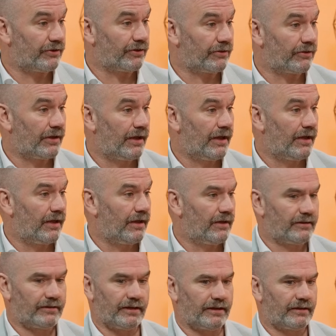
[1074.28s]
other,
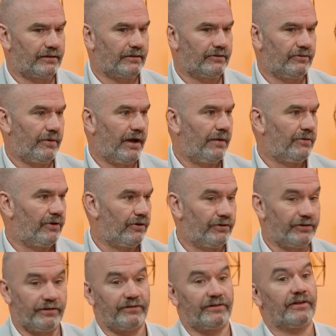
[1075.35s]
it's like Jemima or
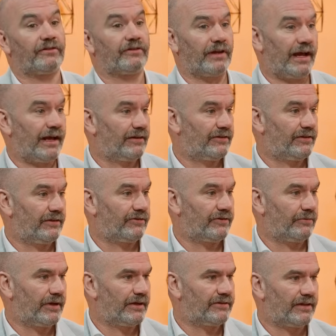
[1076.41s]
the head sister
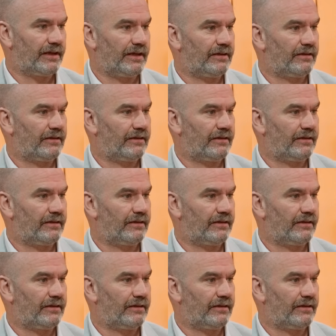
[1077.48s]
might say,